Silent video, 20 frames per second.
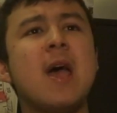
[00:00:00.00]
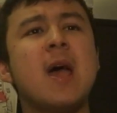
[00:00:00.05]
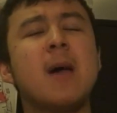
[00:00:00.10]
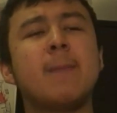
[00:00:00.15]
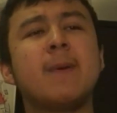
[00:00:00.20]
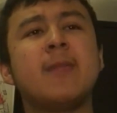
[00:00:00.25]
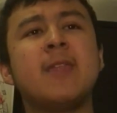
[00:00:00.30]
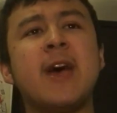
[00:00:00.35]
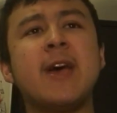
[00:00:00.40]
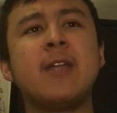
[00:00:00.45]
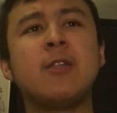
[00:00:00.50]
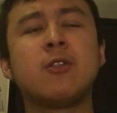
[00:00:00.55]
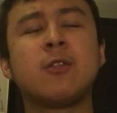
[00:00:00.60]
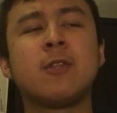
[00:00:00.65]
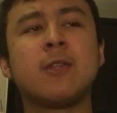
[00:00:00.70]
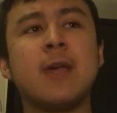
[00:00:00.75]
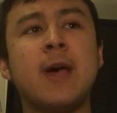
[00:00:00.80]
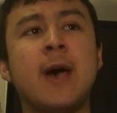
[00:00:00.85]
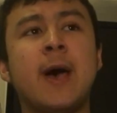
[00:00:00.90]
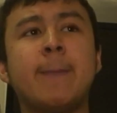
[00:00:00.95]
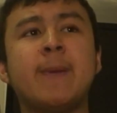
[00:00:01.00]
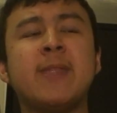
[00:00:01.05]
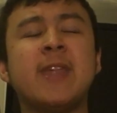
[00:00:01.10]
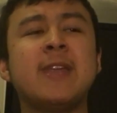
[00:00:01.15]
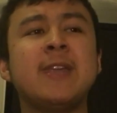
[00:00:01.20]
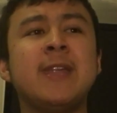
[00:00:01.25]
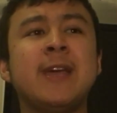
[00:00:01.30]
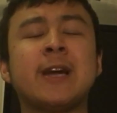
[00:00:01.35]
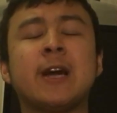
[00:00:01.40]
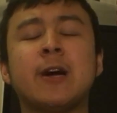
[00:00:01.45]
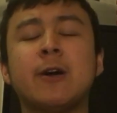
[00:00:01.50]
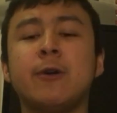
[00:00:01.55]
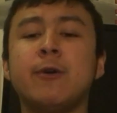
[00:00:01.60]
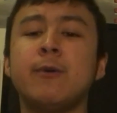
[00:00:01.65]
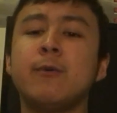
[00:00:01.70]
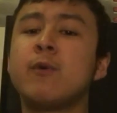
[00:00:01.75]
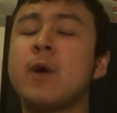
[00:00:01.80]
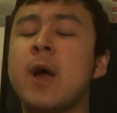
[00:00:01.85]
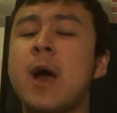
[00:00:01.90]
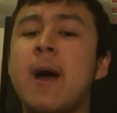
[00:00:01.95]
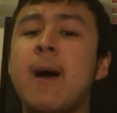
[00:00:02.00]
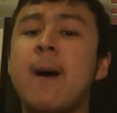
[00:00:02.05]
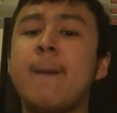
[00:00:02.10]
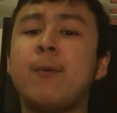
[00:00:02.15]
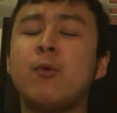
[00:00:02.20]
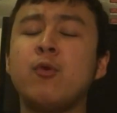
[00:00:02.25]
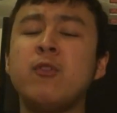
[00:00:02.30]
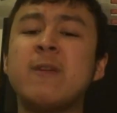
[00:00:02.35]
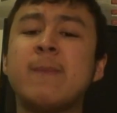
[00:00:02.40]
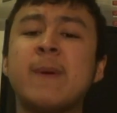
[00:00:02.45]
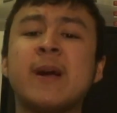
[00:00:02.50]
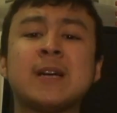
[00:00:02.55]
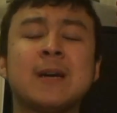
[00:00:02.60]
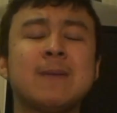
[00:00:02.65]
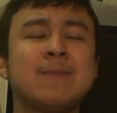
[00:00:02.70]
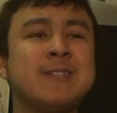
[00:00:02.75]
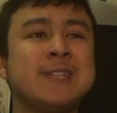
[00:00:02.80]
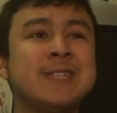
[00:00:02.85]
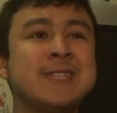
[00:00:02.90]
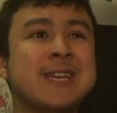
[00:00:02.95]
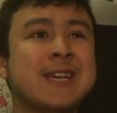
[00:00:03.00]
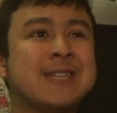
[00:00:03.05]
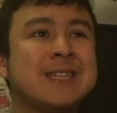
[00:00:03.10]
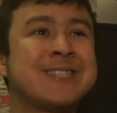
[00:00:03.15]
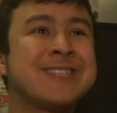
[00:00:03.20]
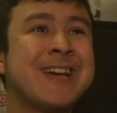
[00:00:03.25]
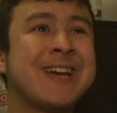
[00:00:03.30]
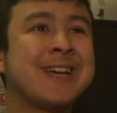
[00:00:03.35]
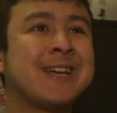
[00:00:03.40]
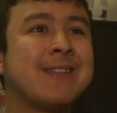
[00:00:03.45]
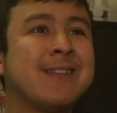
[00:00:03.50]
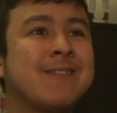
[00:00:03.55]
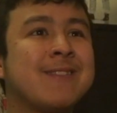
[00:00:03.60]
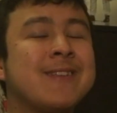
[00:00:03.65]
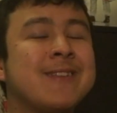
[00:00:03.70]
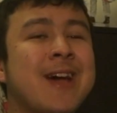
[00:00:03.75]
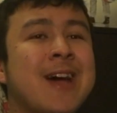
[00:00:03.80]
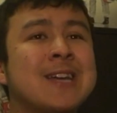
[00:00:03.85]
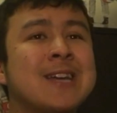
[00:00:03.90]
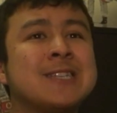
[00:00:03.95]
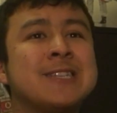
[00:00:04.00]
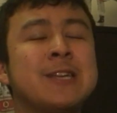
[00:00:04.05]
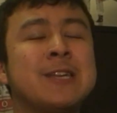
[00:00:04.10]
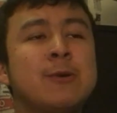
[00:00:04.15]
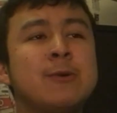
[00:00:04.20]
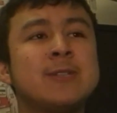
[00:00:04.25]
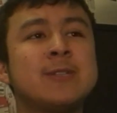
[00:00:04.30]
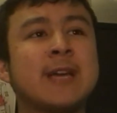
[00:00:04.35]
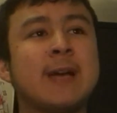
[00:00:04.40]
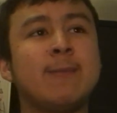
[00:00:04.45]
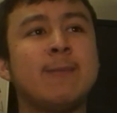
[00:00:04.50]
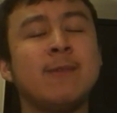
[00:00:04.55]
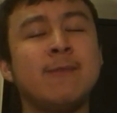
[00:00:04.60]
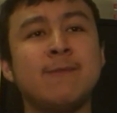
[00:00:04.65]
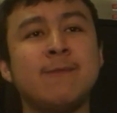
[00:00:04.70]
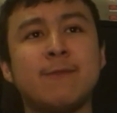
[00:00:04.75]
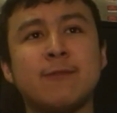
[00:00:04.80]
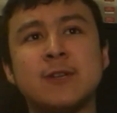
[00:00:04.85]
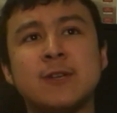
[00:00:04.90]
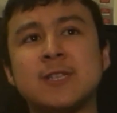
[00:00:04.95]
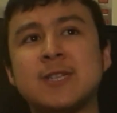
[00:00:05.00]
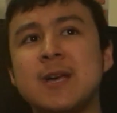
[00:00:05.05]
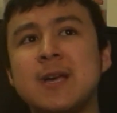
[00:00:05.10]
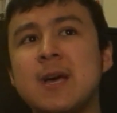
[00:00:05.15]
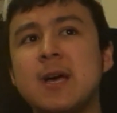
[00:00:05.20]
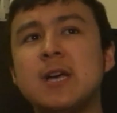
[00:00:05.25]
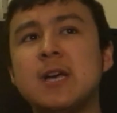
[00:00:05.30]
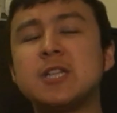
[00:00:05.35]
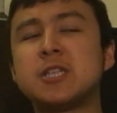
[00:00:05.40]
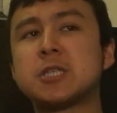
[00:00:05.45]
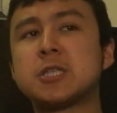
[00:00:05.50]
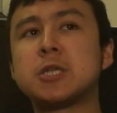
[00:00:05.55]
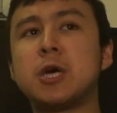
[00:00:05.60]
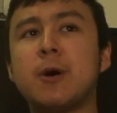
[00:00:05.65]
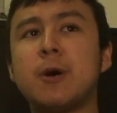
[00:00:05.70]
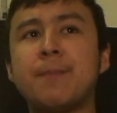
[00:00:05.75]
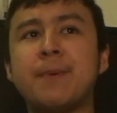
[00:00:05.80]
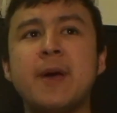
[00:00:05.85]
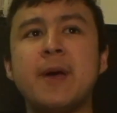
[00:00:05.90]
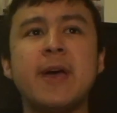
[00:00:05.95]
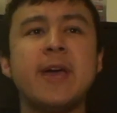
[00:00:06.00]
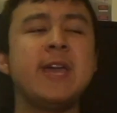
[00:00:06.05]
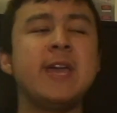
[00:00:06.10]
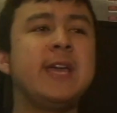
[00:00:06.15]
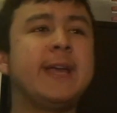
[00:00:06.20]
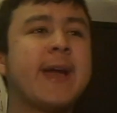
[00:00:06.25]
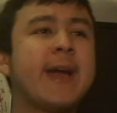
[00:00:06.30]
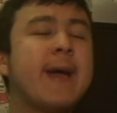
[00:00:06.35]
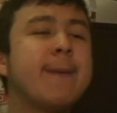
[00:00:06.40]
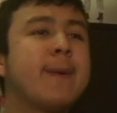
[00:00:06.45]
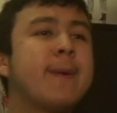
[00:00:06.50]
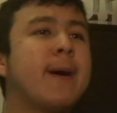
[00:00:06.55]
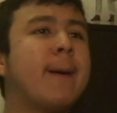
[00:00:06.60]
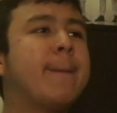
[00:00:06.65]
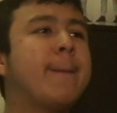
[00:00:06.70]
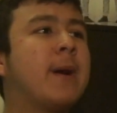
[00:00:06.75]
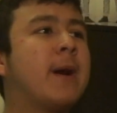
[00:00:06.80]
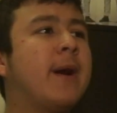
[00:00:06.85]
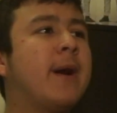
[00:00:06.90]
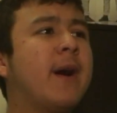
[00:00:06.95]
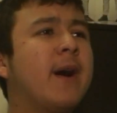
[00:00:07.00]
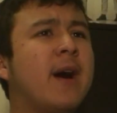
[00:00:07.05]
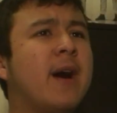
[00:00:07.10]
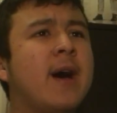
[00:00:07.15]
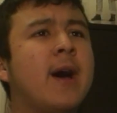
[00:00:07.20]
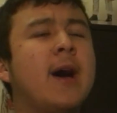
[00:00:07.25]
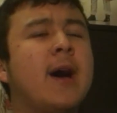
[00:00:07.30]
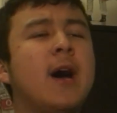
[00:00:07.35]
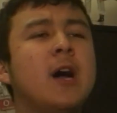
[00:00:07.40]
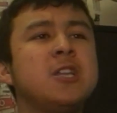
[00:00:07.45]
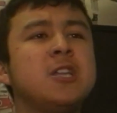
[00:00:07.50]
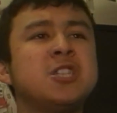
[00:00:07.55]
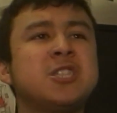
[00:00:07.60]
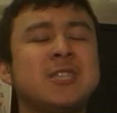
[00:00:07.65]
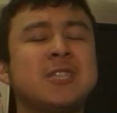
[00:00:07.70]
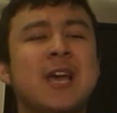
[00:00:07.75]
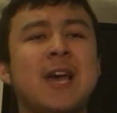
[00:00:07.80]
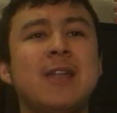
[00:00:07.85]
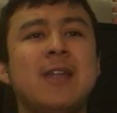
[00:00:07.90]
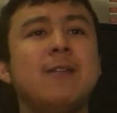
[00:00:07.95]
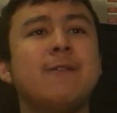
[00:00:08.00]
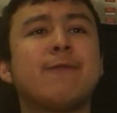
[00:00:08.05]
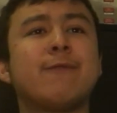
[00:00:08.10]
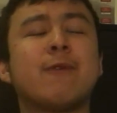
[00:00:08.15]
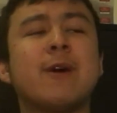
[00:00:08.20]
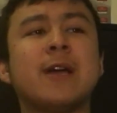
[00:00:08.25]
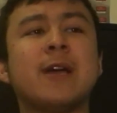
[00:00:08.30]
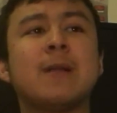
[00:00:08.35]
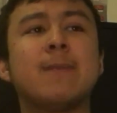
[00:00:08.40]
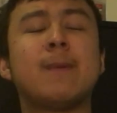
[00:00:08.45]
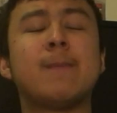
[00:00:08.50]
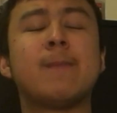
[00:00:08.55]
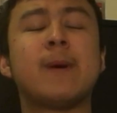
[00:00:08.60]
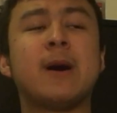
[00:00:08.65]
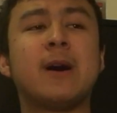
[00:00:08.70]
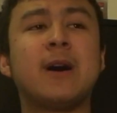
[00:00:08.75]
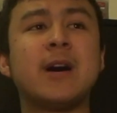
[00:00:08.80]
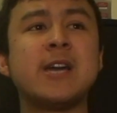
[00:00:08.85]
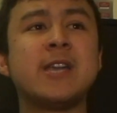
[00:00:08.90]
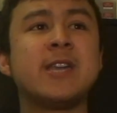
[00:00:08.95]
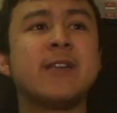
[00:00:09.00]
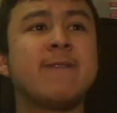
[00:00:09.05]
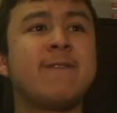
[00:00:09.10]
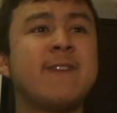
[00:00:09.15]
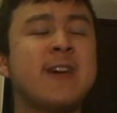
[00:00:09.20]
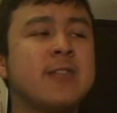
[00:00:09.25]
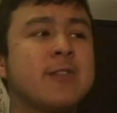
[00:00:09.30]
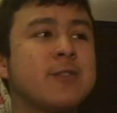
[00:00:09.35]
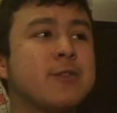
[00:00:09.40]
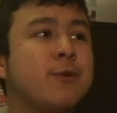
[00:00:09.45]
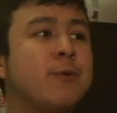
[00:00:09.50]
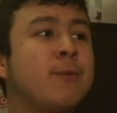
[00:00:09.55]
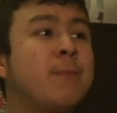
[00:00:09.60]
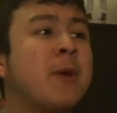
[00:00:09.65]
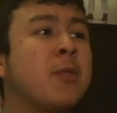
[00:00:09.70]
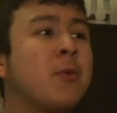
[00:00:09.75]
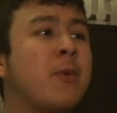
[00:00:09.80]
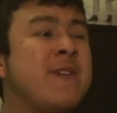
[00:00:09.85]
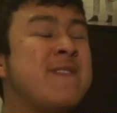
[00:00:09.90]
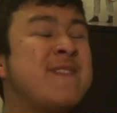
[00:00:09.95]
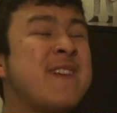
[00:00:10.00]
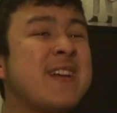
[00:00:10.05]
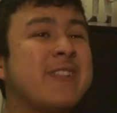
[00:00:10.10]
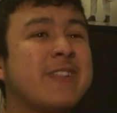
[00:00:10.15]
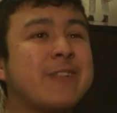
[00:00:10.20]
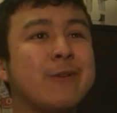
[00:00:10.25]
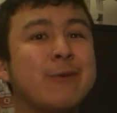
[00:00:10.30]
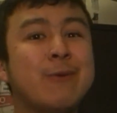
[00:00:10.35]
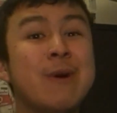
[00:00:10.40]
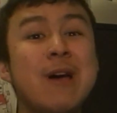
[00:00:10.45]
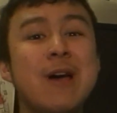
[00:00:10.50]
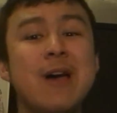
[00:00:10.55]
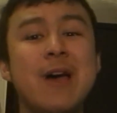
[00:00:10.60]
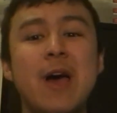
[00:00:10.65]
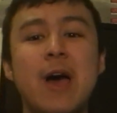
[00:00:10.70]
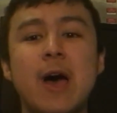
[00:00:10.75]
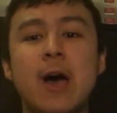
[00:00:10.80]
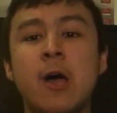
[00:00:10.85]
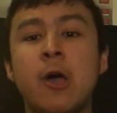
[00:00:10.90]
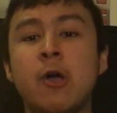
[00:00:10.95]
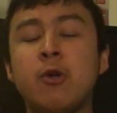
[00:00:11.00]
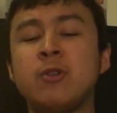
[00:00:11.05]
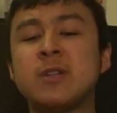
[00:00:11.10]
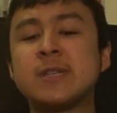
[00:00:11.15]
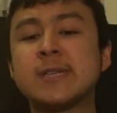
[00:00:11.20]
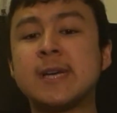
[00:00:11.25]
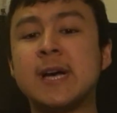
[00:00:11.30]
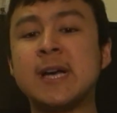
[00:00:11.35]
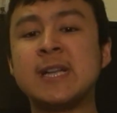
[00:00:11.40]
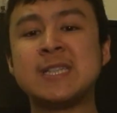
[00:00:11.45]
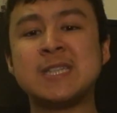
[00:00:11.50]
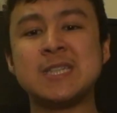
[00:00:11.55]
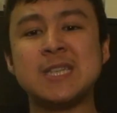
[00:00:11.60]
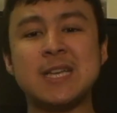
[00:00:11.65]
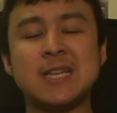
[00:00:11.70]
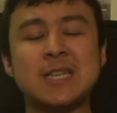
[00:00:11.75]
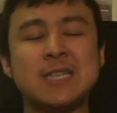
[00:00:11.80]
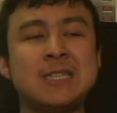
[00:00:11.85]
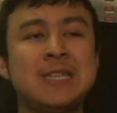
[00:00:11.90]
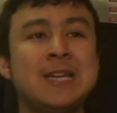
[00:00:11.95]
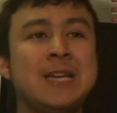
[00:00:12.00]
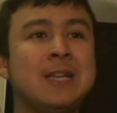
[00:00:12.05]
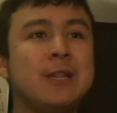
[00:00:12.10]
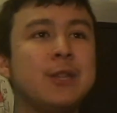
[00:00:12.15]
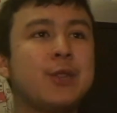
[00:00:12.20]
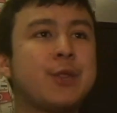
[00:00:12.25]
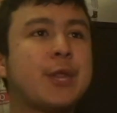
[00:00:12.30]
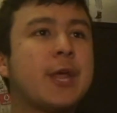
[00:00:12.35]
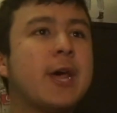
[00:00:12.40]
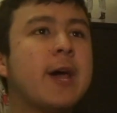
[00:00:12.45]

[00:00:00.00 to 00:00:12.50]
but then Nico pulled it back up to 6 seconds. And as Lewis came in for his stop, he came out just ahead of Raikkonen, behind Vettel. By the way, Vettel, who started 16th,